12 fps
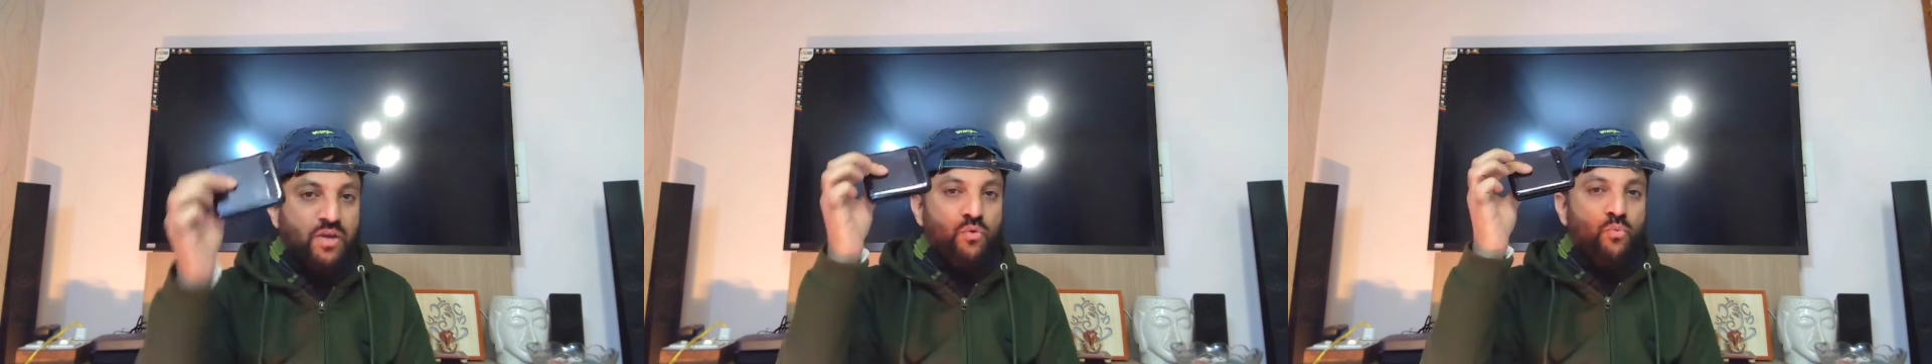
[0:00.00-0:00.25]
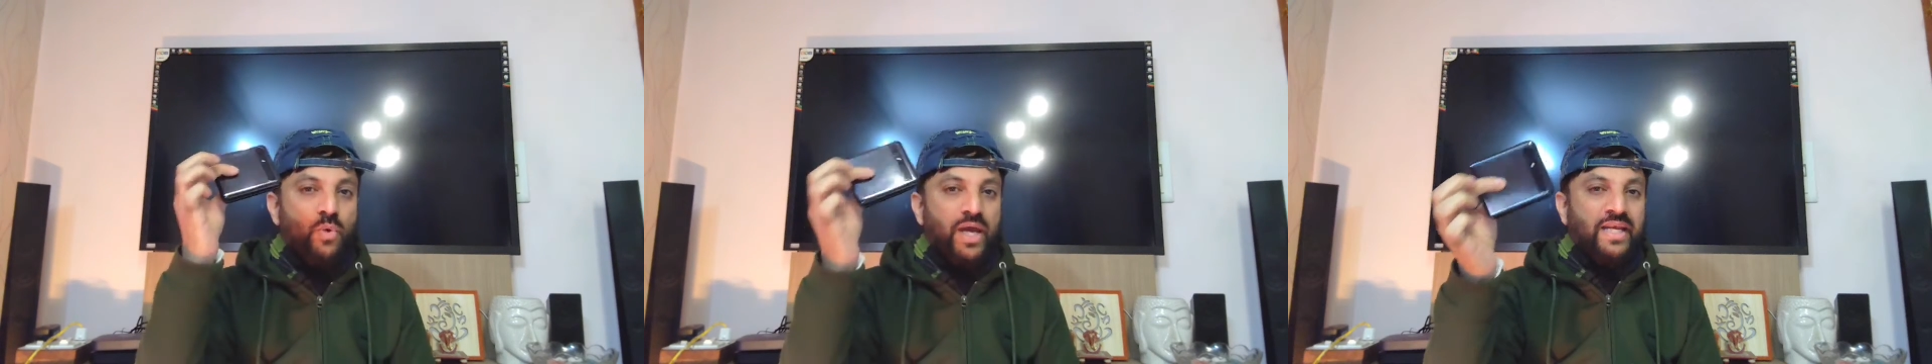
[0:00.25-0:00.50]

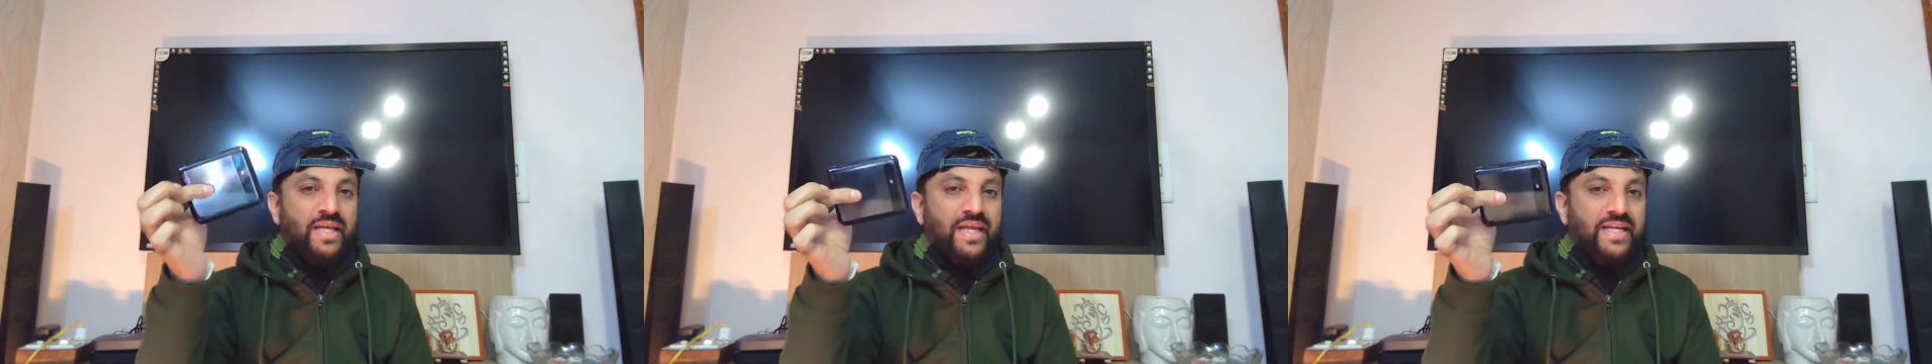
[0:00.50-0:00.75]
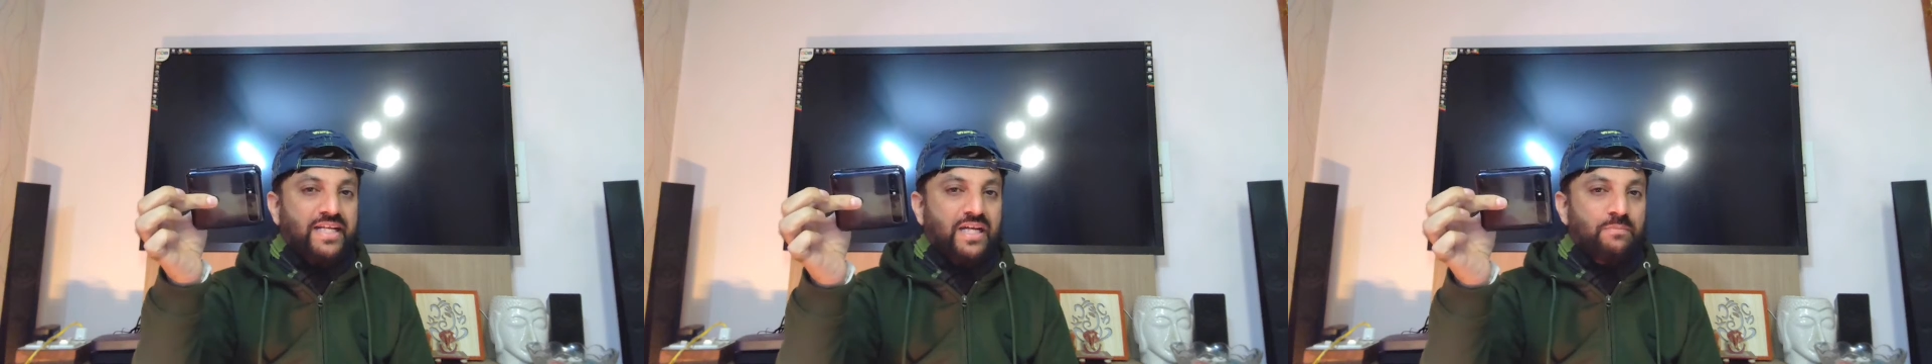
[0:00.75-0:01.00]
when
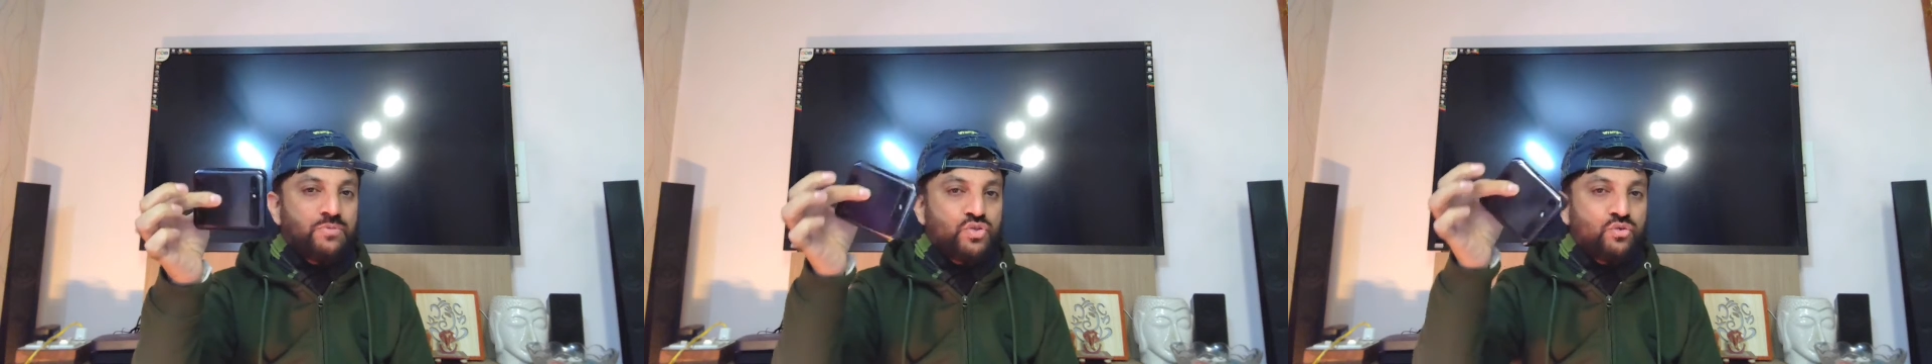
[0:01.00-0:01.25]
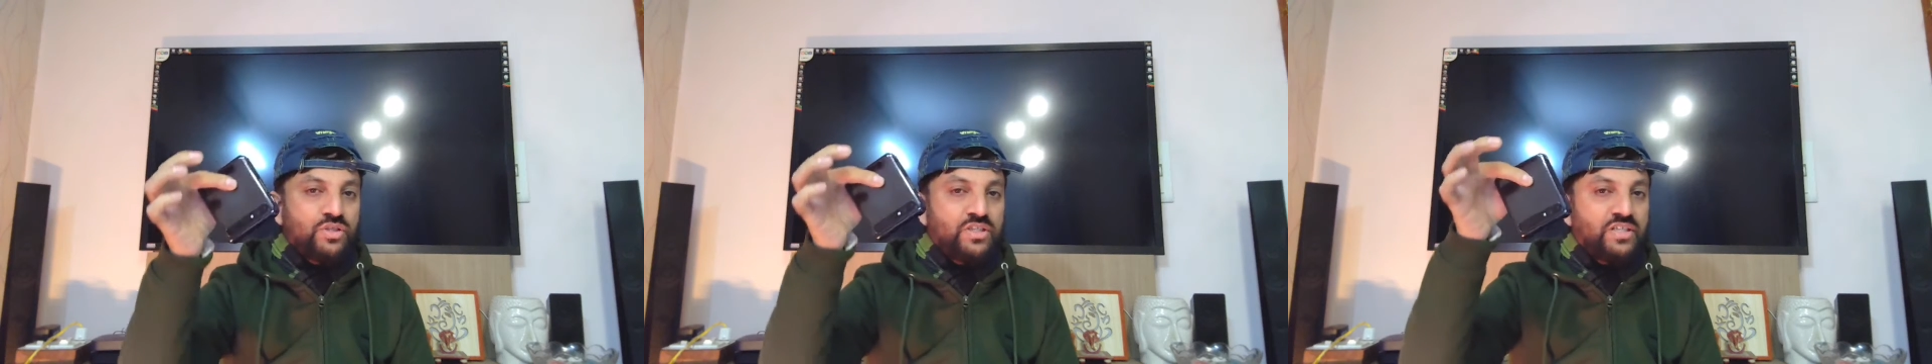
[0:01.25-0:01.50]
it comes
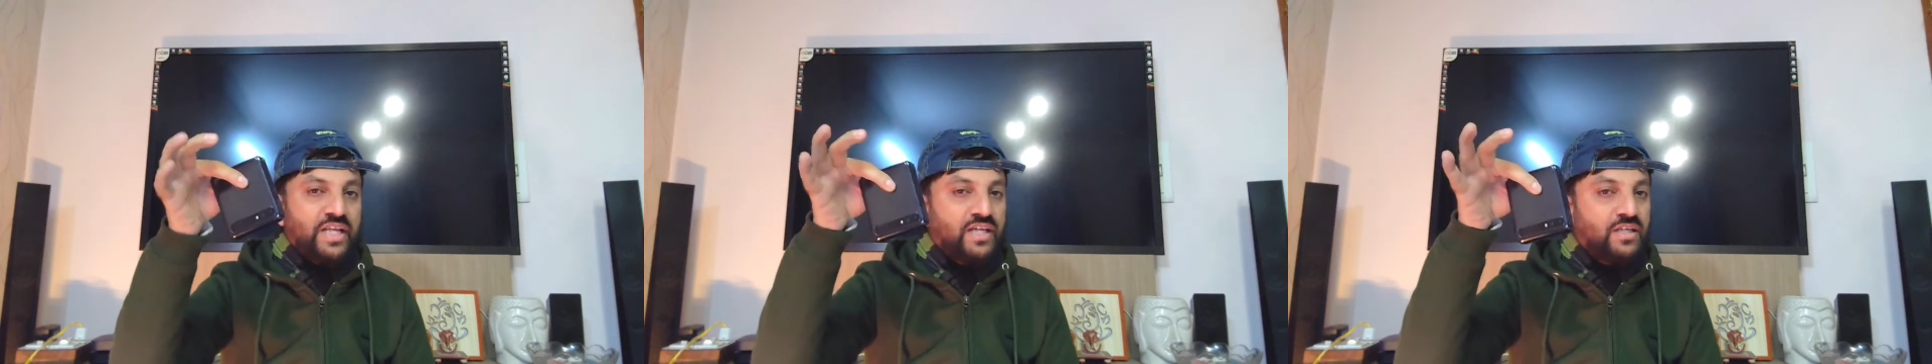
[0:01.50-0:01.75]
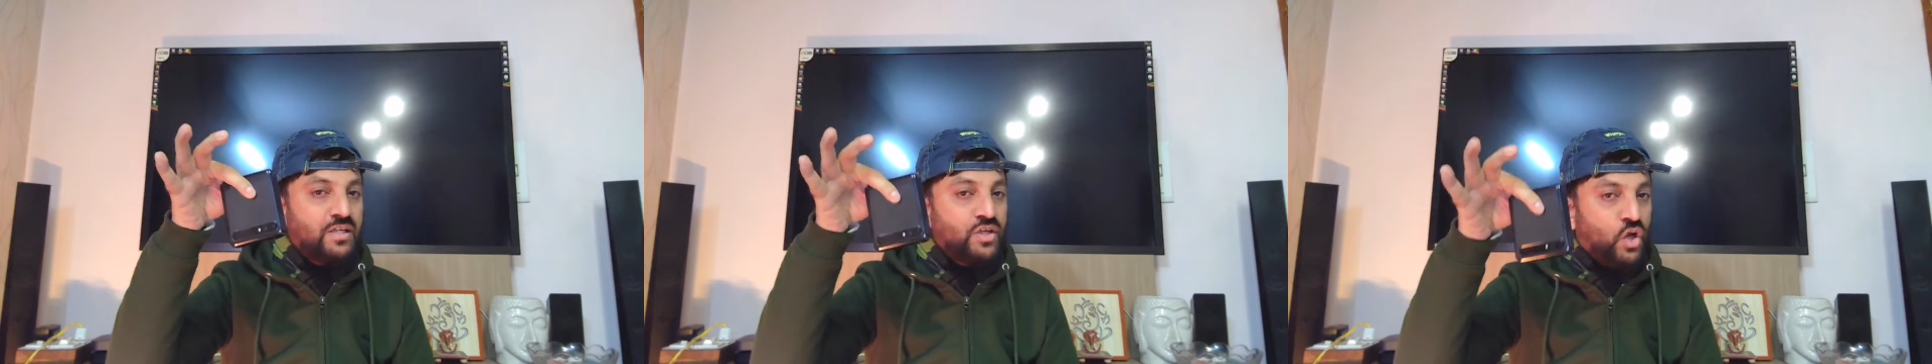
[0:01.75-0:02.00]
to
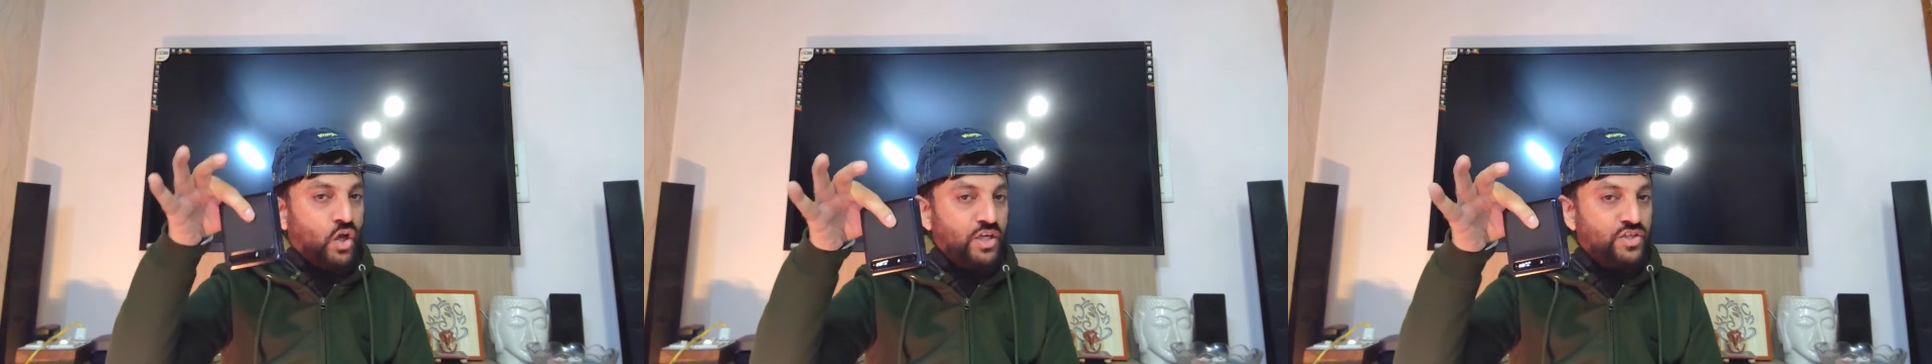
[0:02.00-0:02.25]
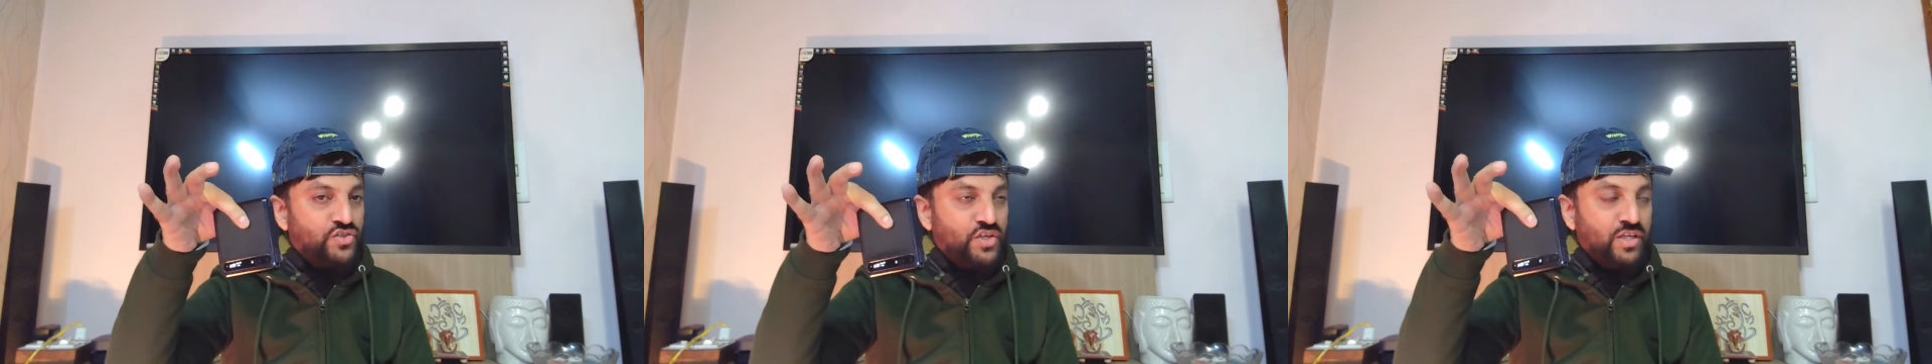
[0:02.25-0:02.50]

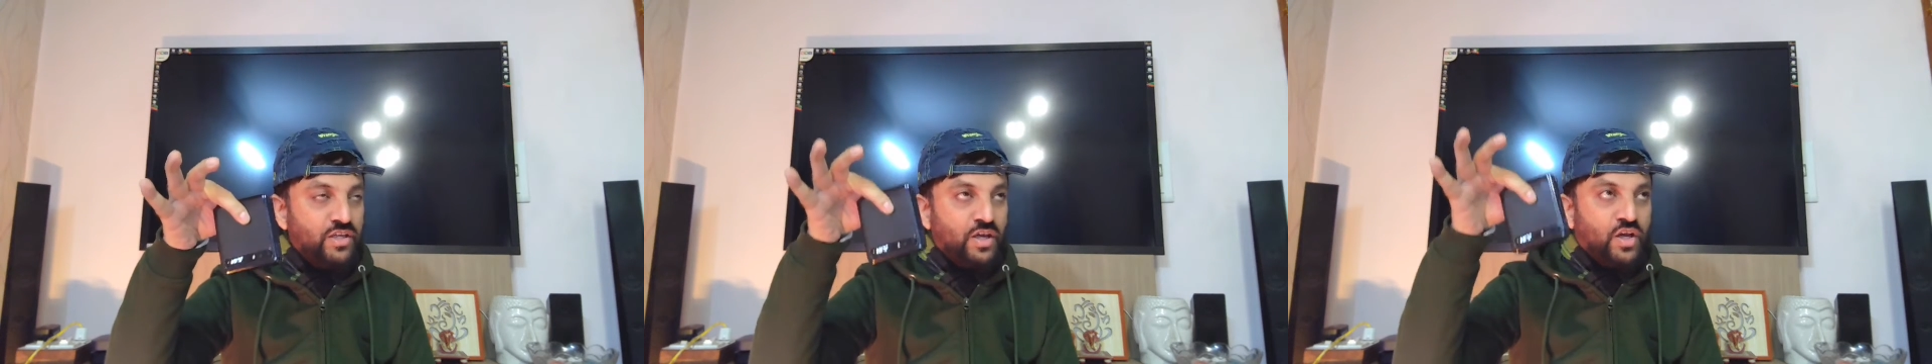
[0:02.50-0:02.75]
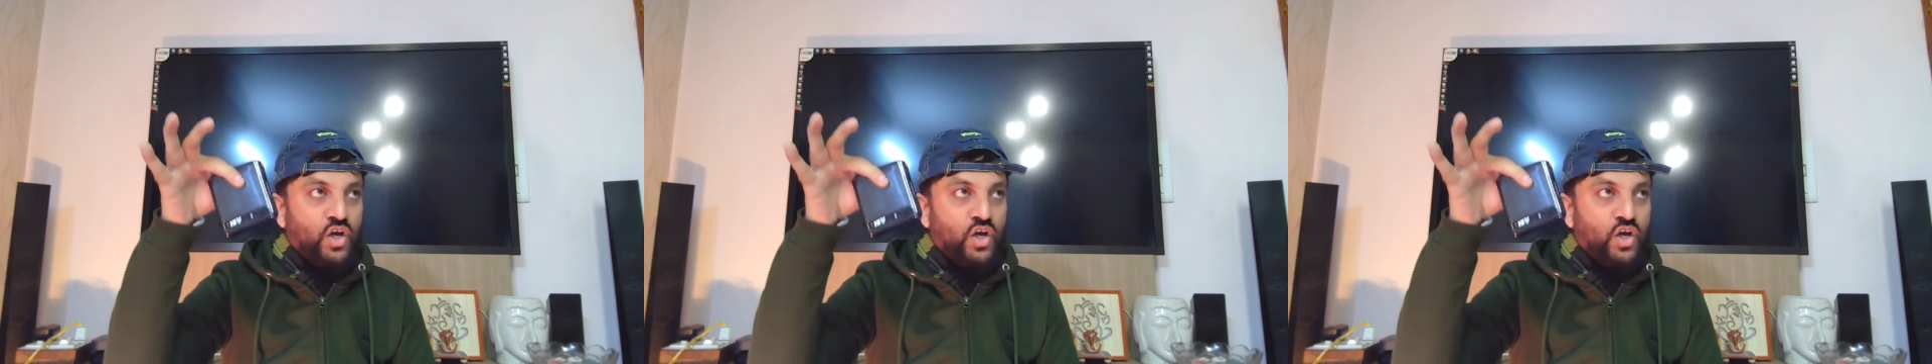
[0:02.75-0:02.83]
technology